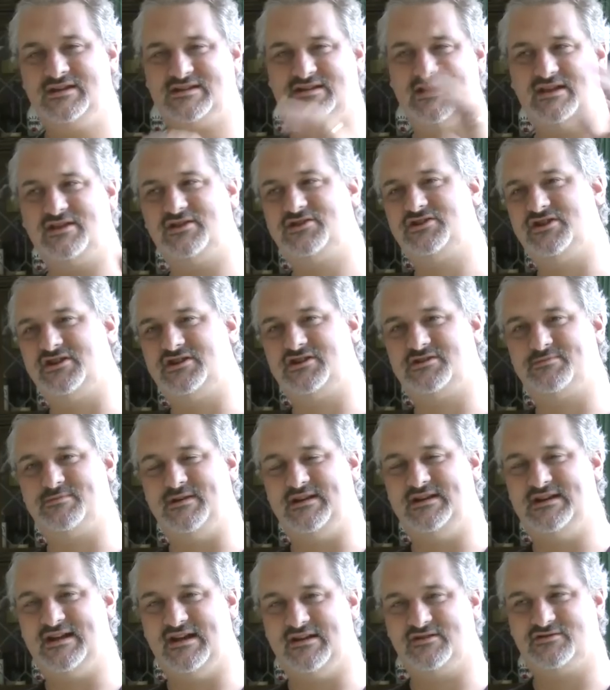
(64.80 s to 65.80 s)
Set the shutter
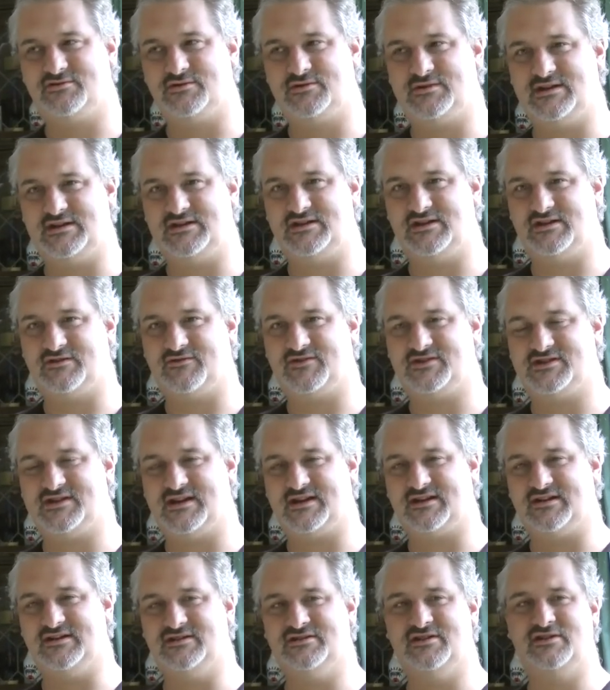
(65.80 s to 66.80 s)
speed down to a twentieth of a
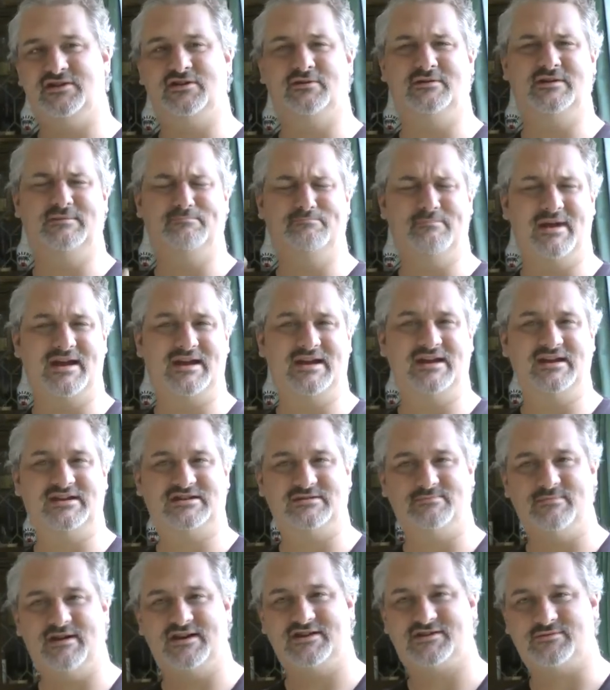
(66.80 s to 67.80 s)
second, and you may need
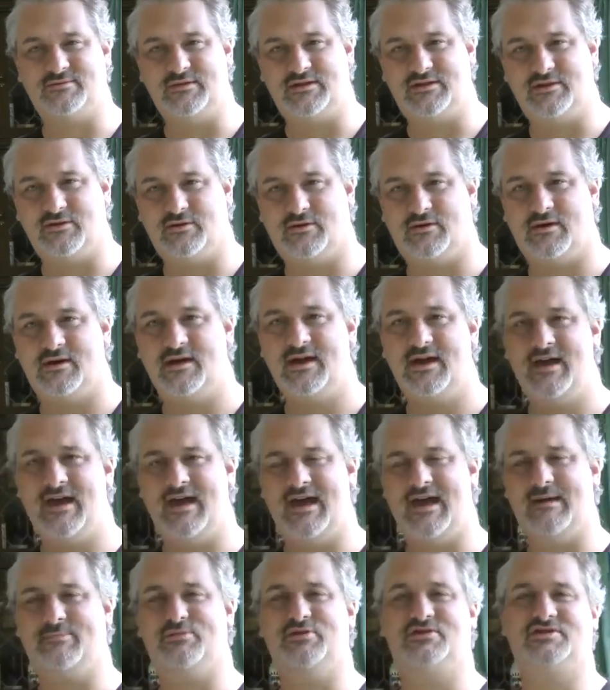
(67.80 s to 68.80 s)
to mess with your
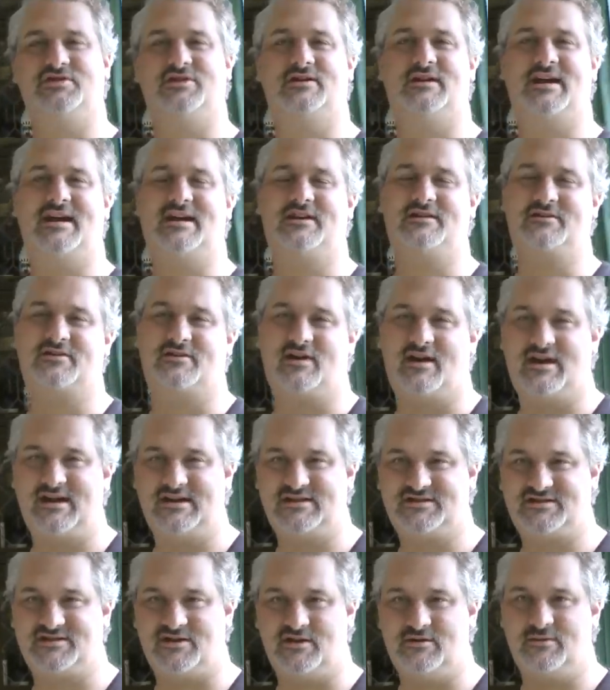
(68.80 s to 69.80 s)
aperture and your
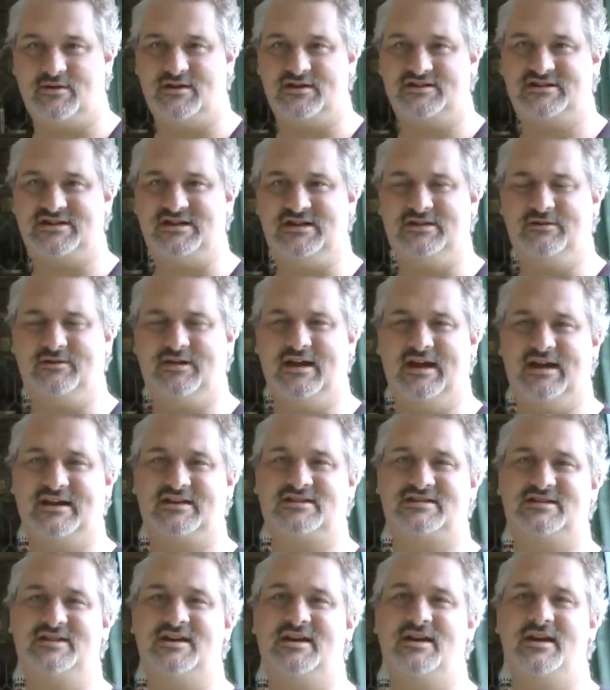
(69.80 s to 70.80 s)
I S O until you
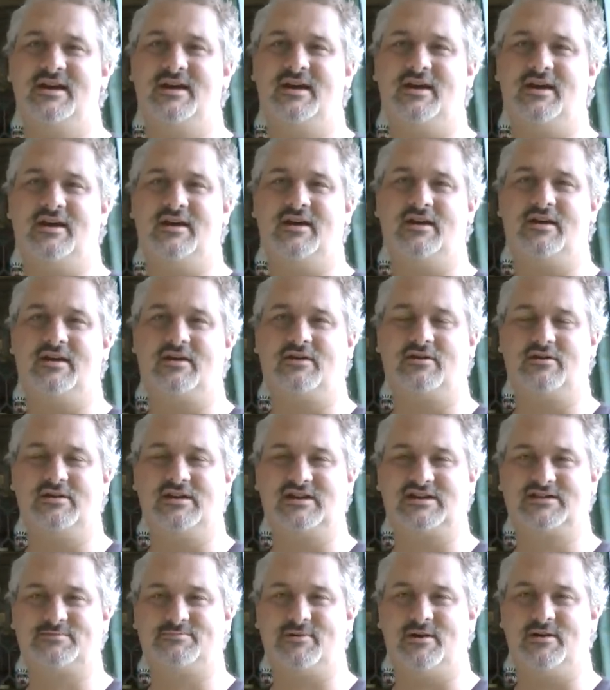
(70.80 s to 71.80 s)
get uh, a
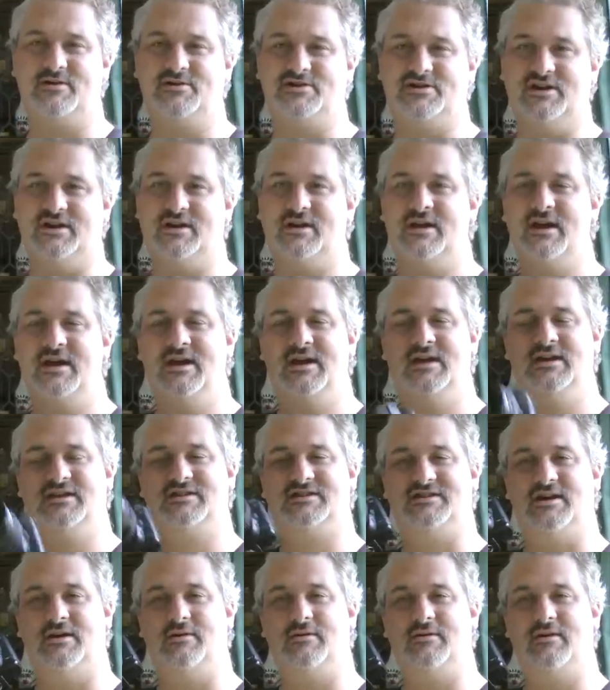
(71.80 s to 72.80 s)
good exposure.
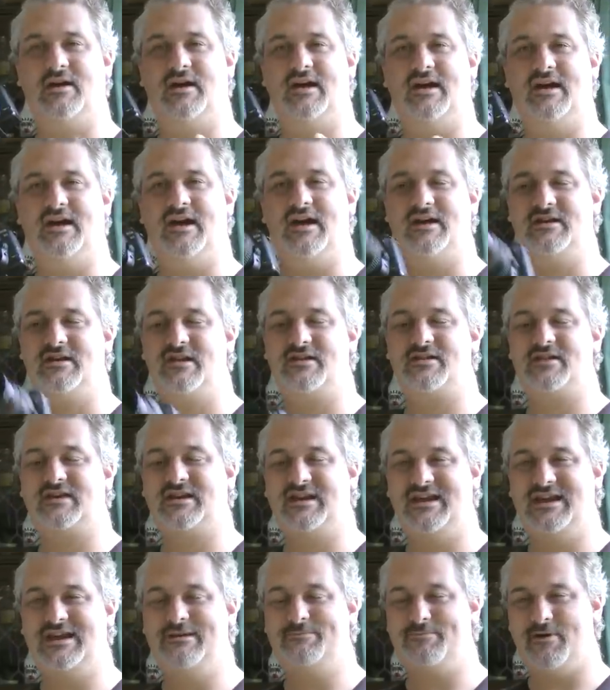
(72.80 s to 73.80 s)
So uh, another
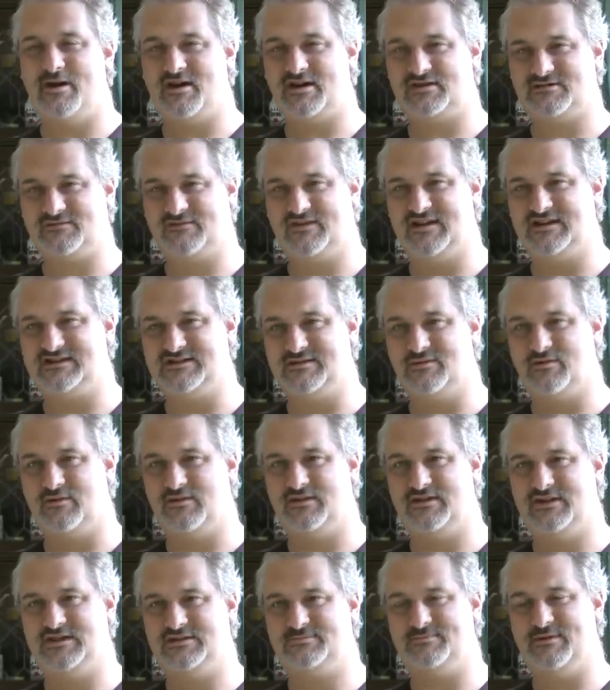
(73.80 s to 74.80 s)
key part of getting
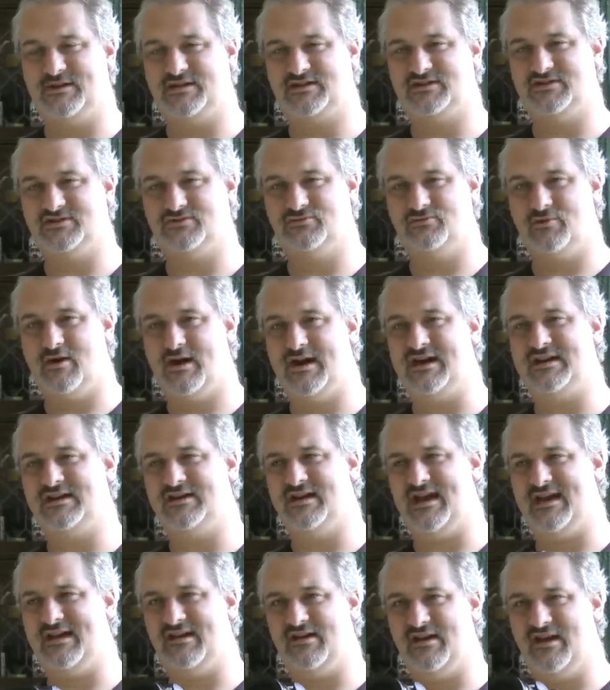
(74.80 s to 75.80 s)
all of these pictures
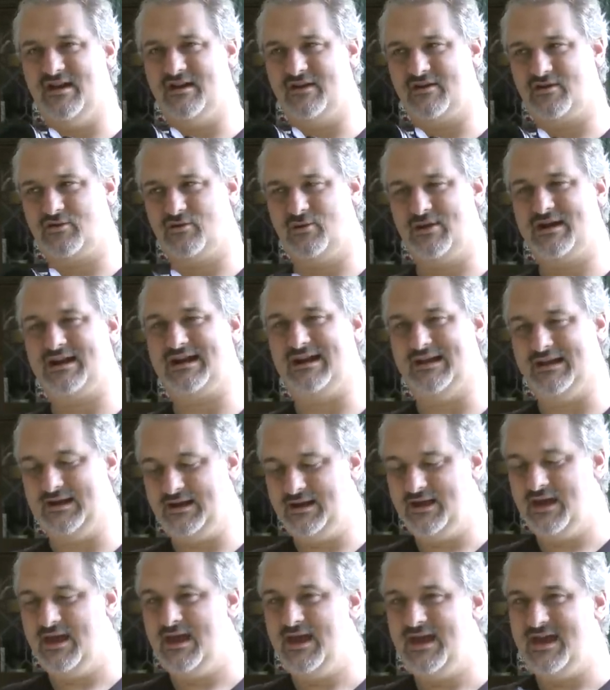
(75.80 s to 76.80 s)
right uh,
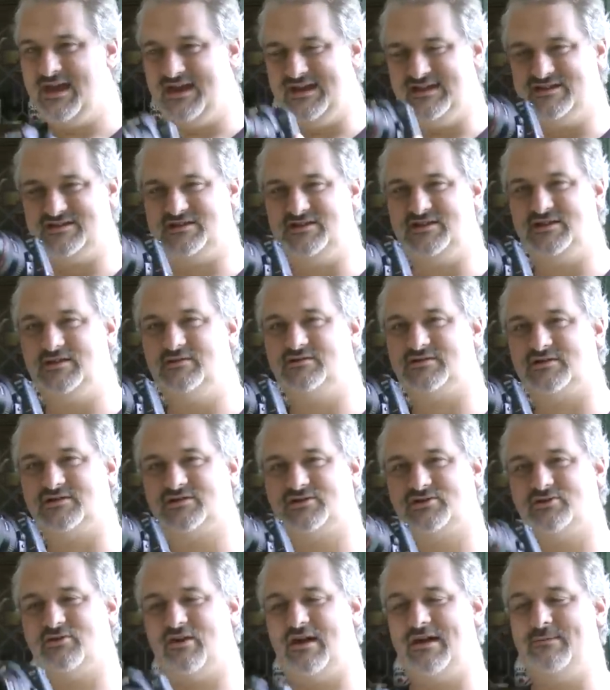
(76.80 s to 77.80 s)
quickly is to use a
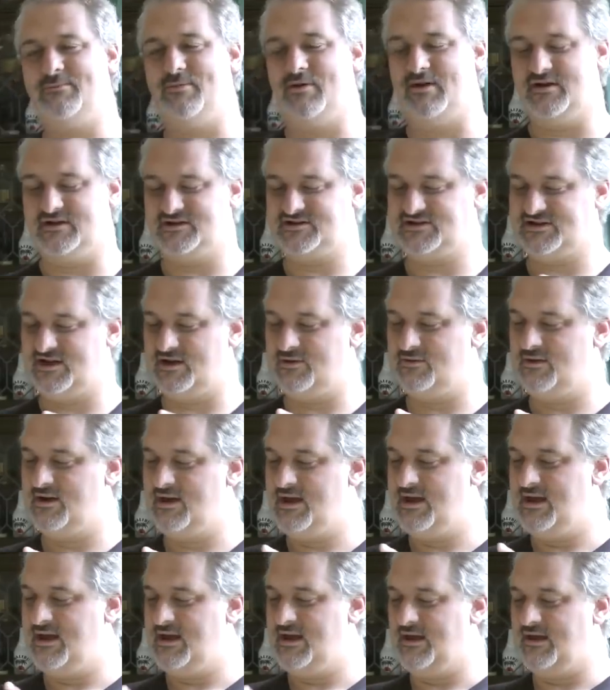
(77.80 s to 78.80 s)
tripod. So
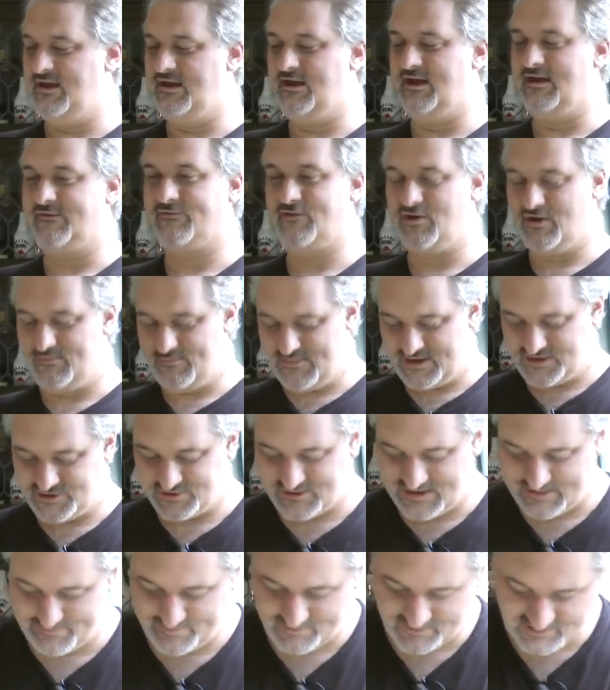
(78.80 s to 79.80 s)
uh, I've got my
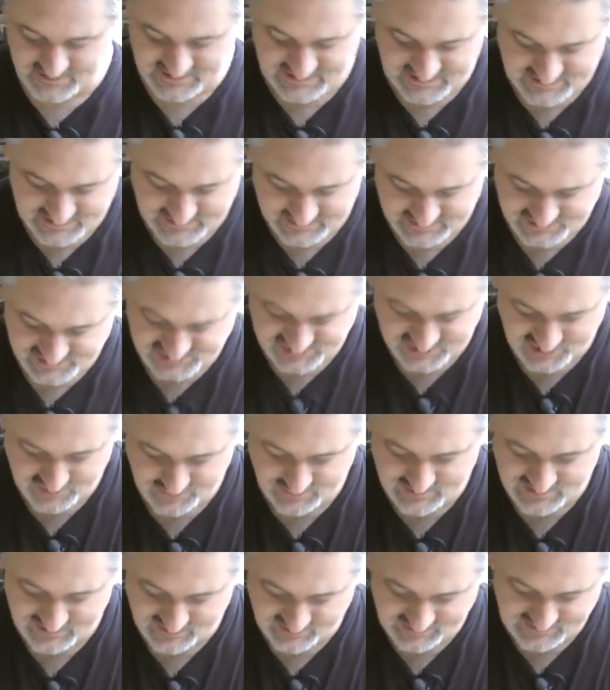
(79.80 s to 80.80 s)
tripod
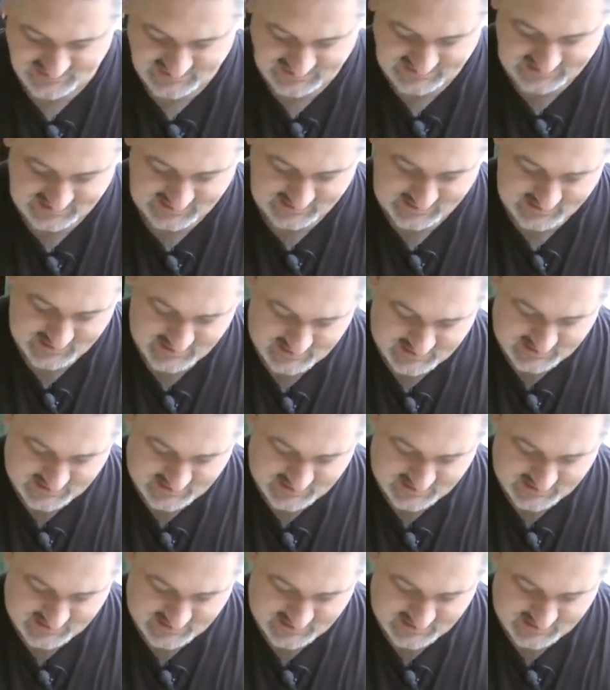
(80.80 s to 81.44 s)
shoe on here.